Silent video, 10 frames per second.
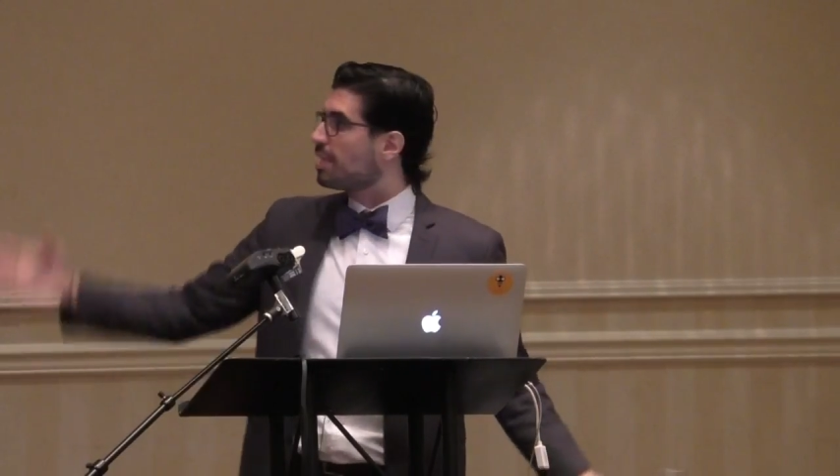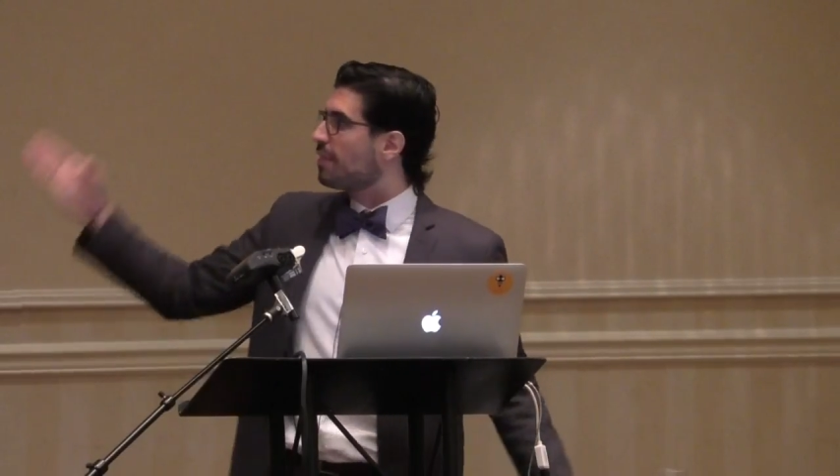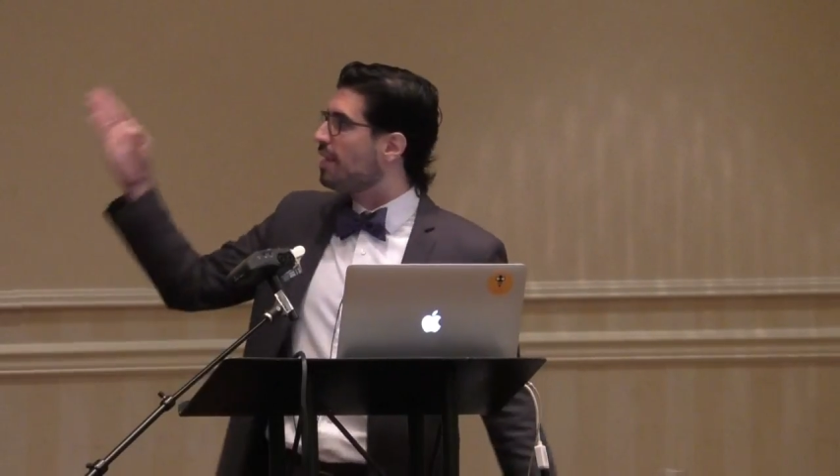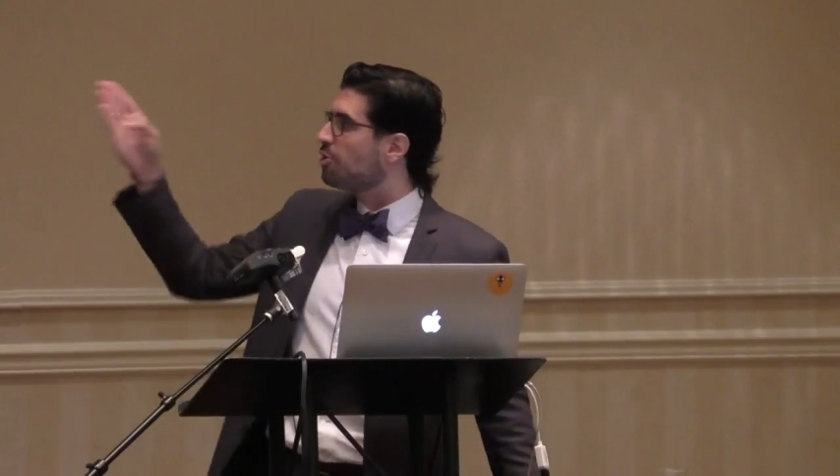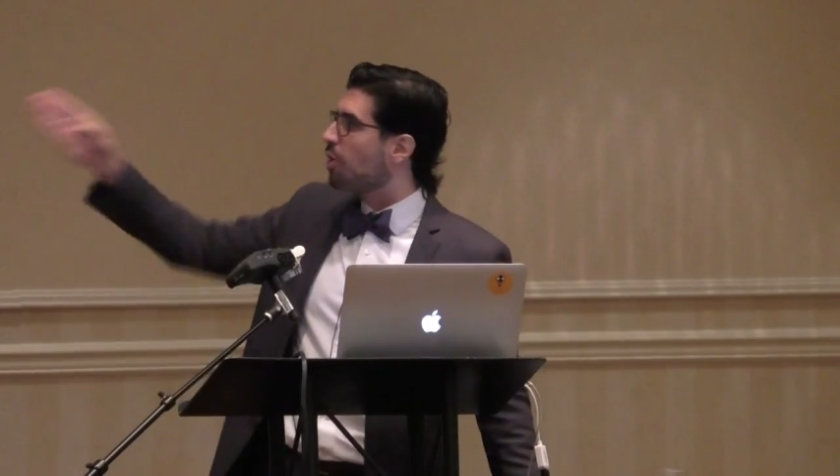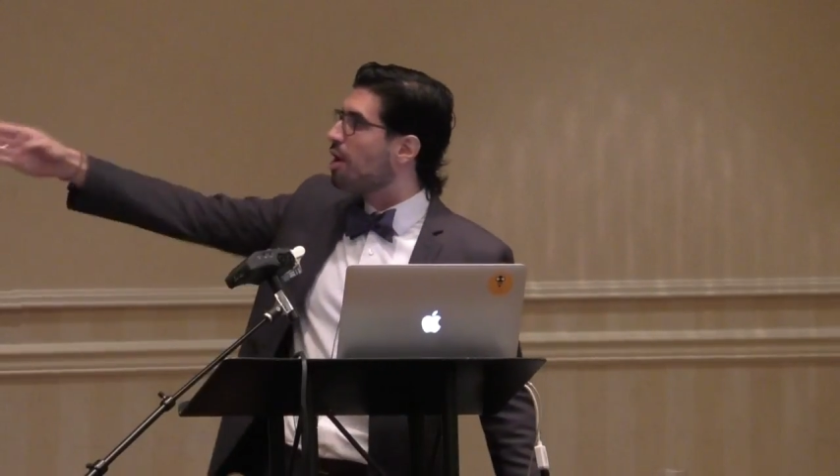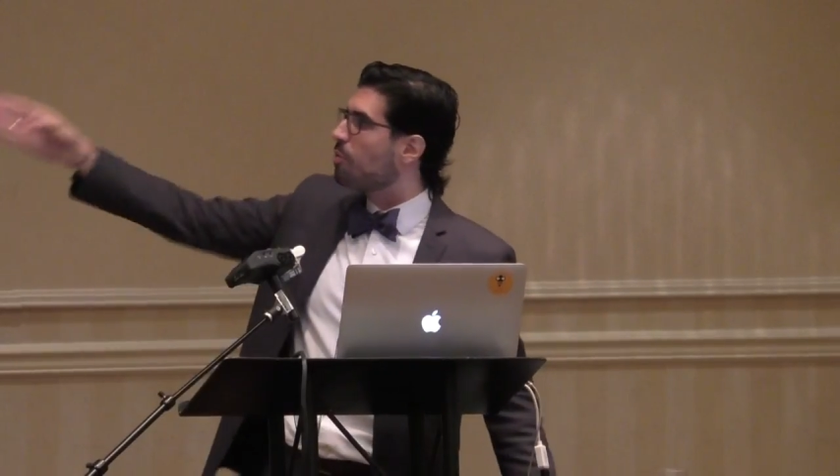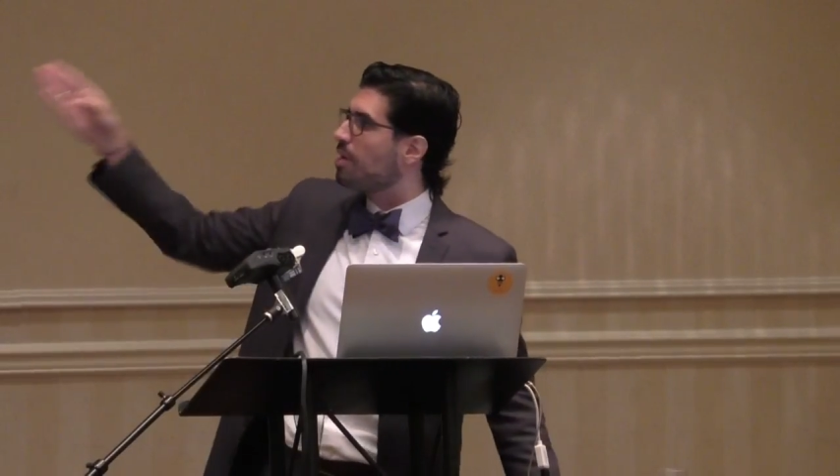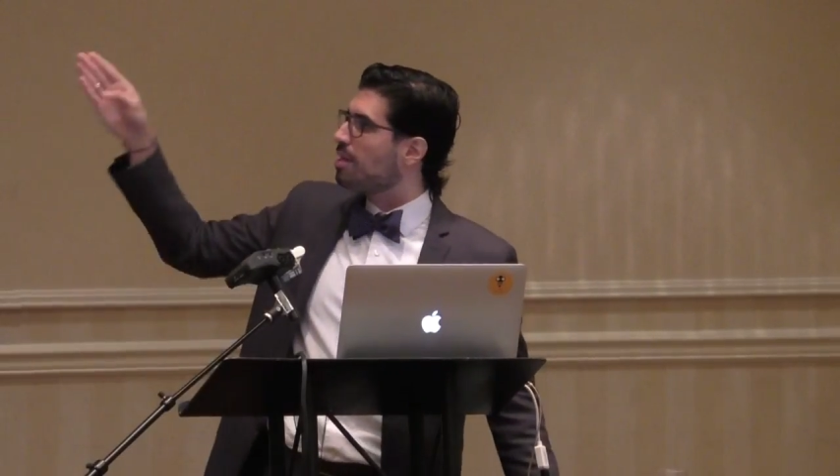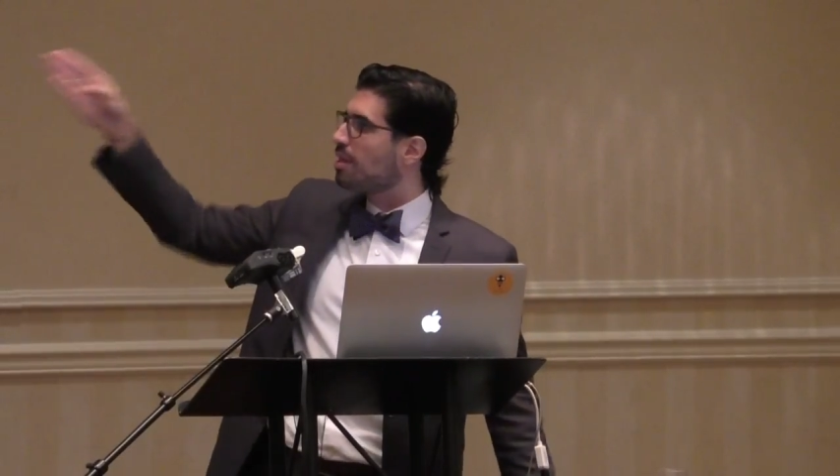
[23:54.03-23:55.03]
Like, they start
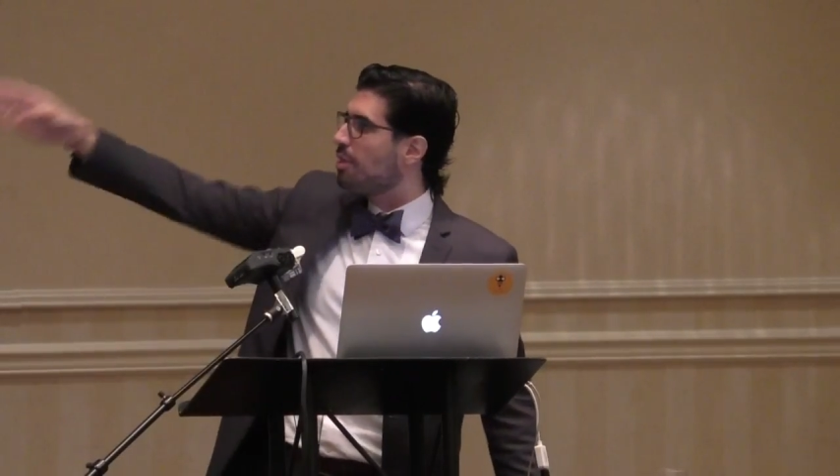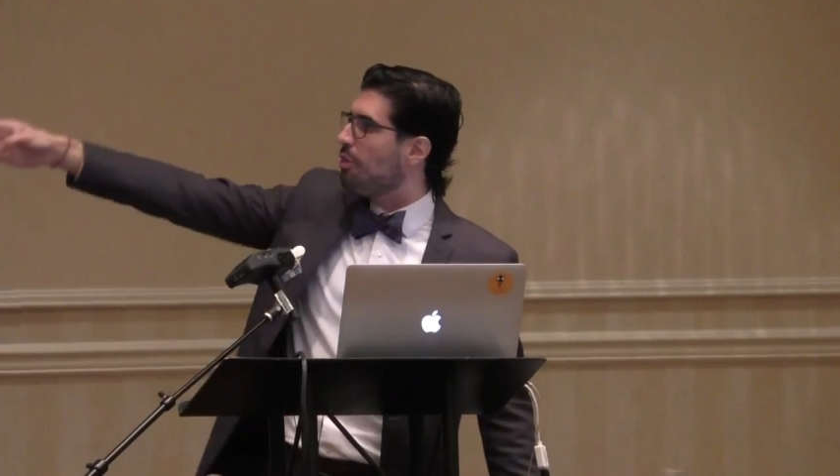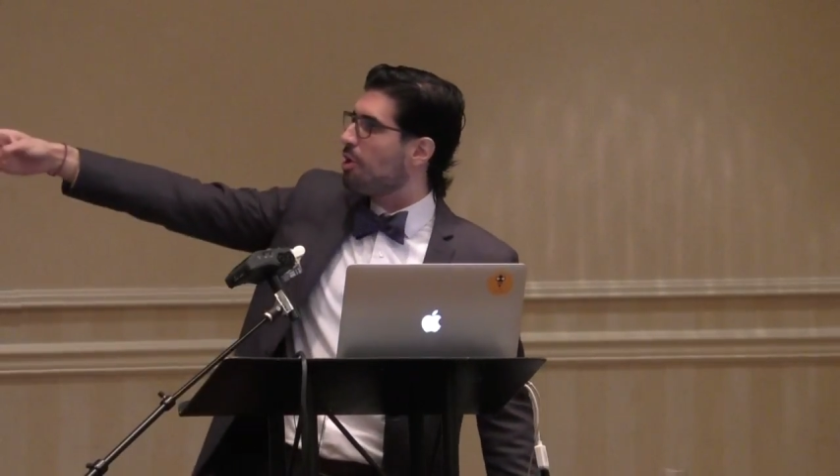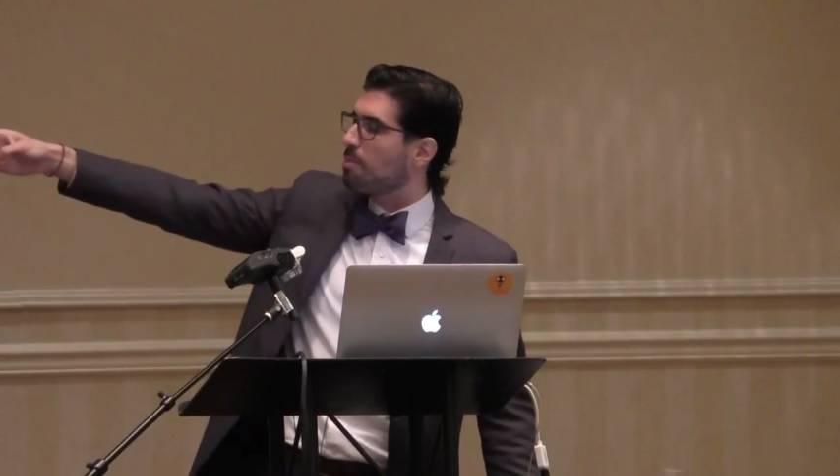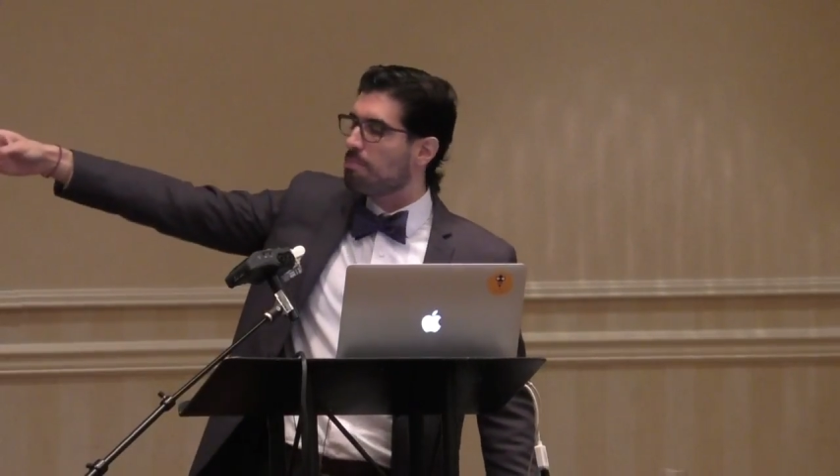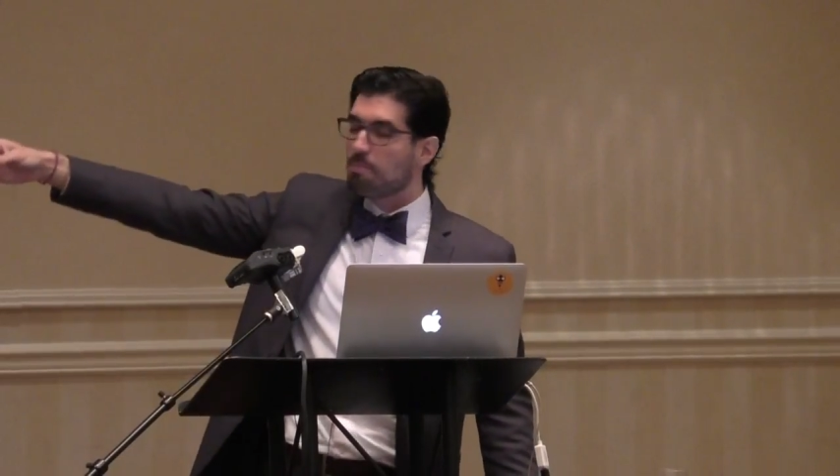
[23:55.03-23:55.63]
with their